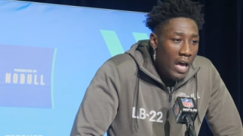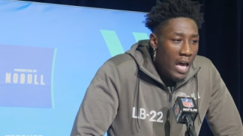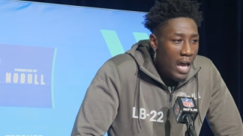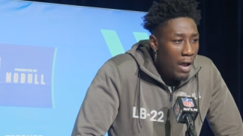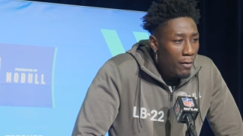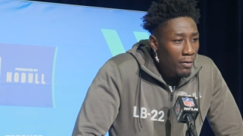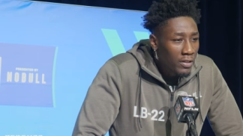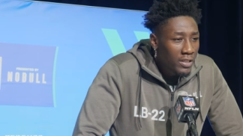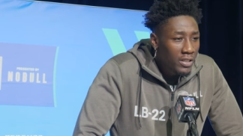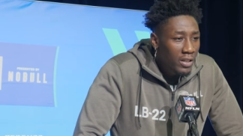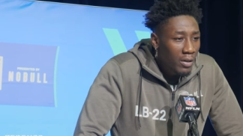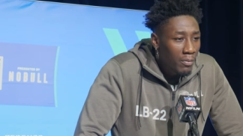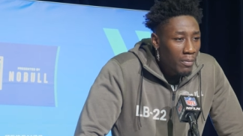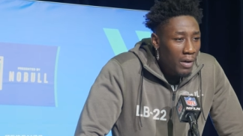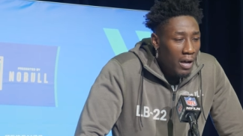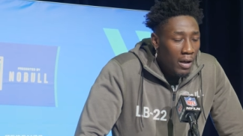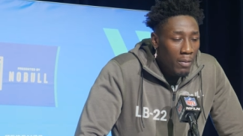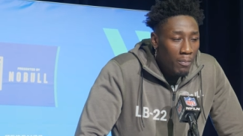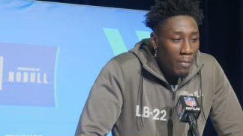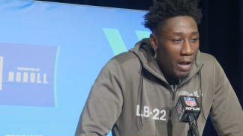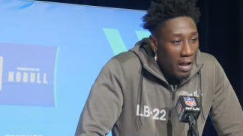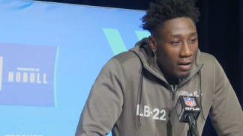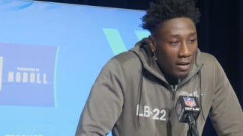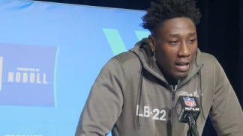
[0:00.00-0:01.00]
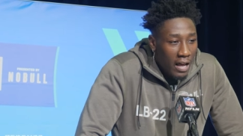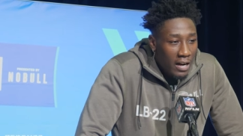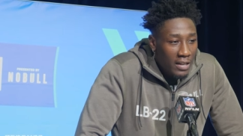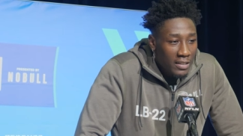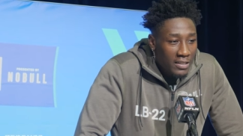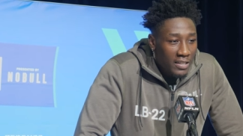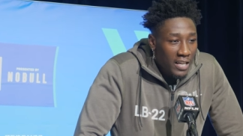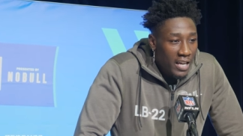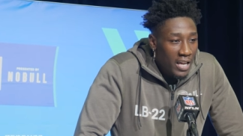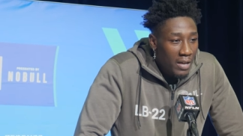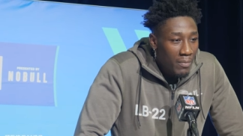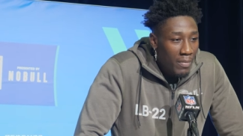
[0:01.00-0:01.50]
it was some a, a lot of
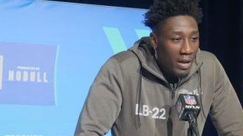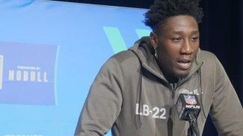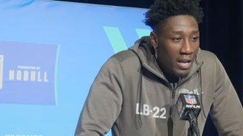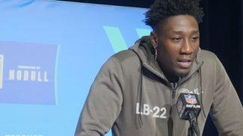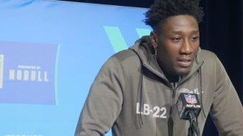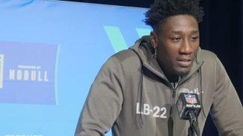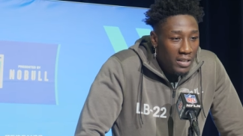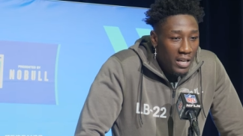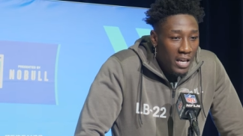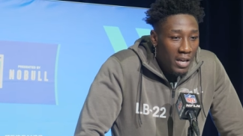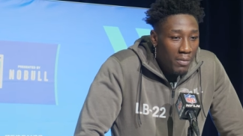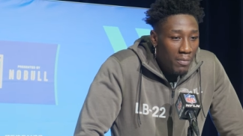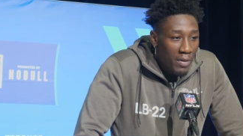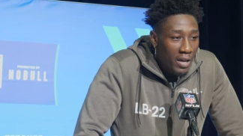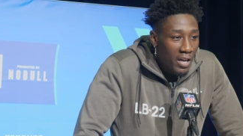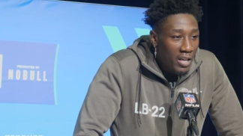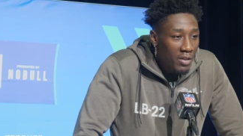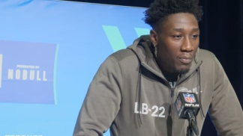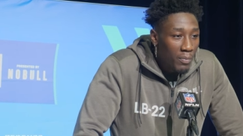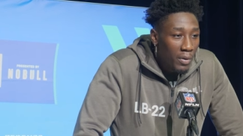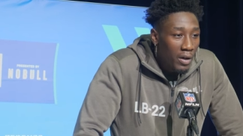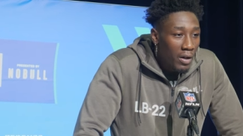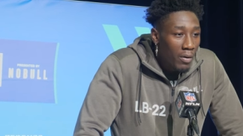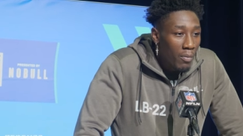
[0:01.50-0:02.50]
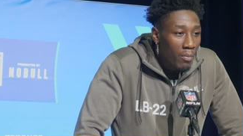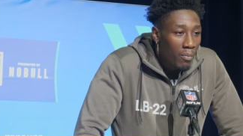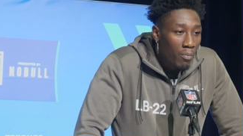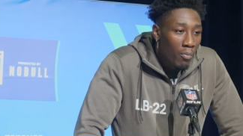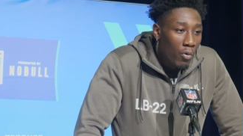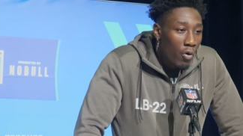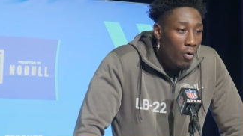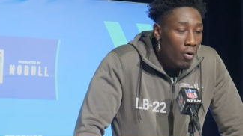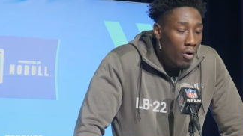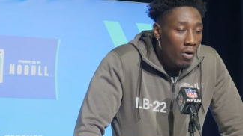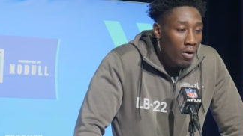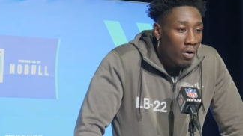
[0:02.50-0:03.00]
same as same as, but
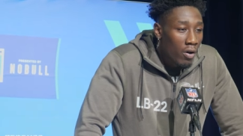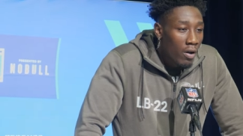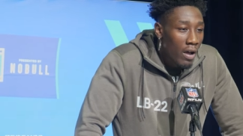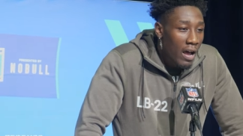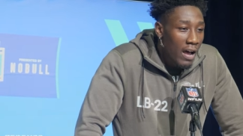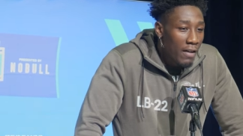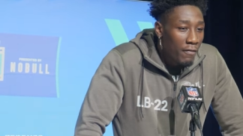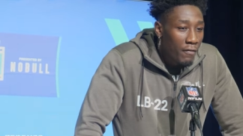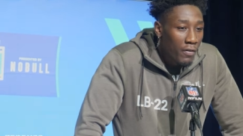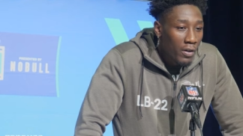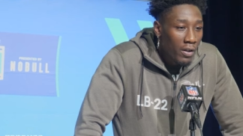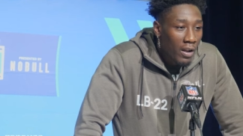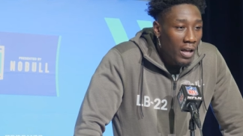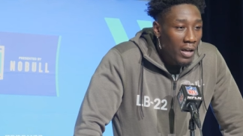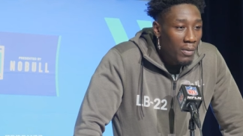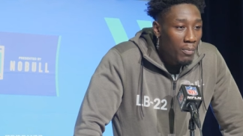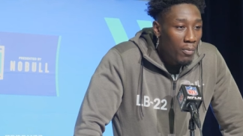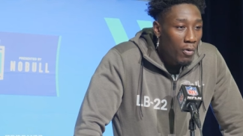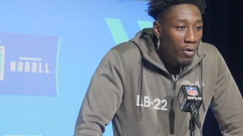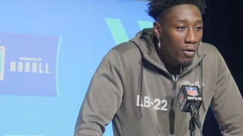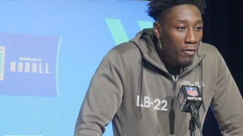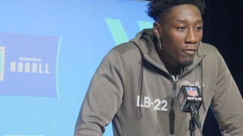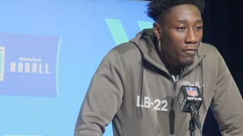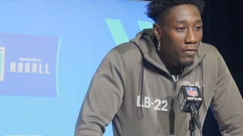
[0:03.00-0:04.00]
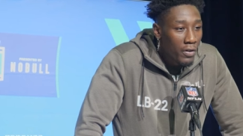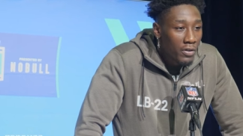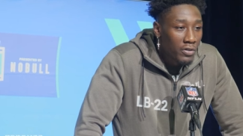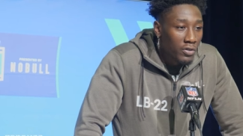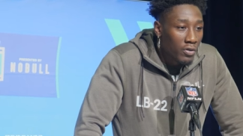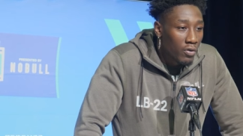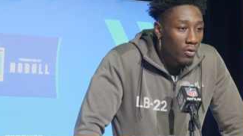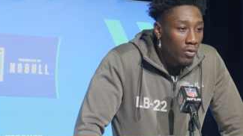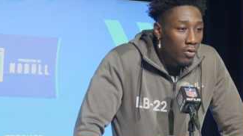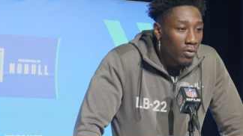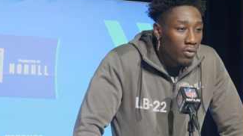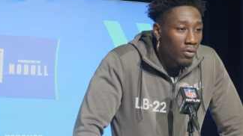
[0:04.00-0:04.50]
more I feel like more
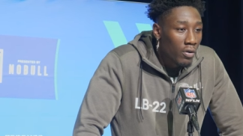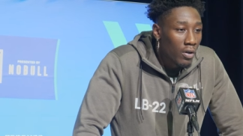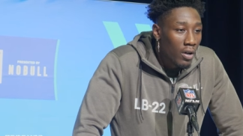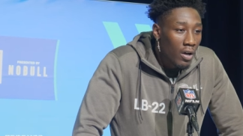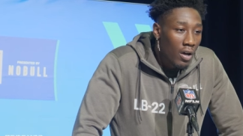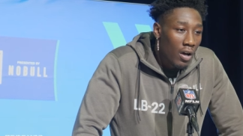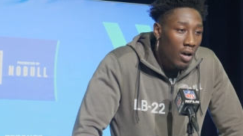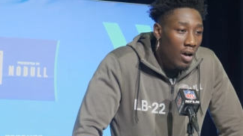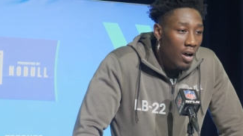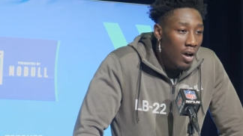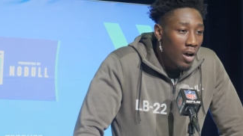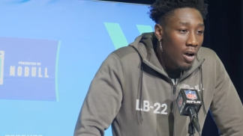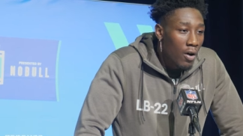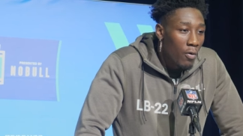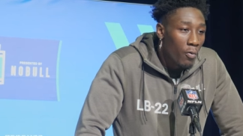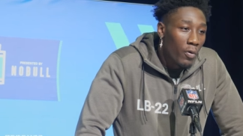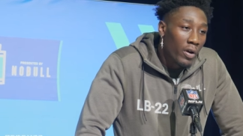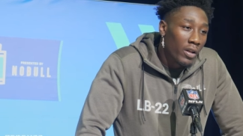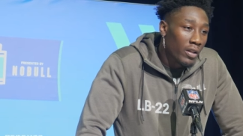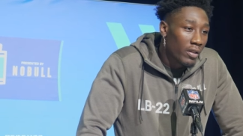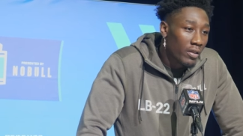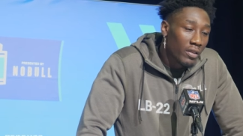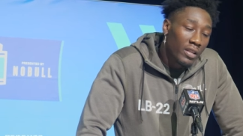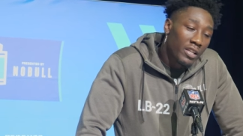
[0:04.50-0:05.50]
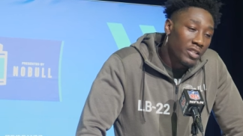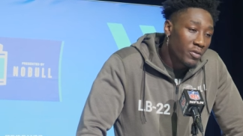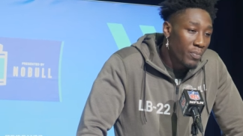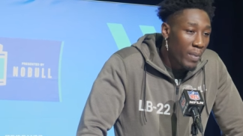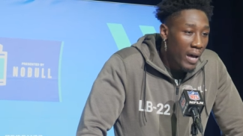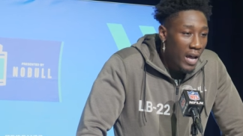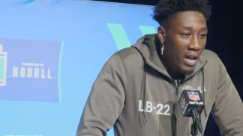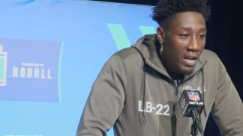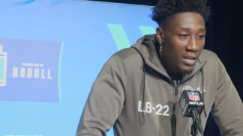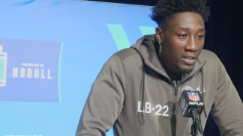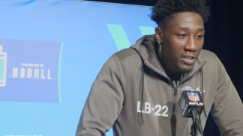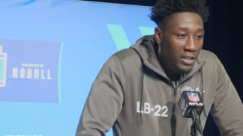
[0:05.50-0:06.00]
physical uh, with this
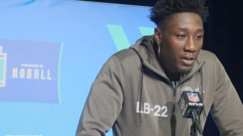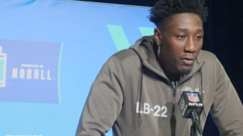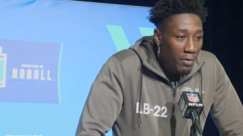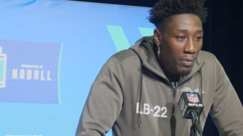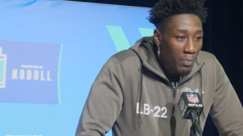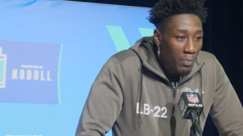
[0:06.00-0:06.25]
past year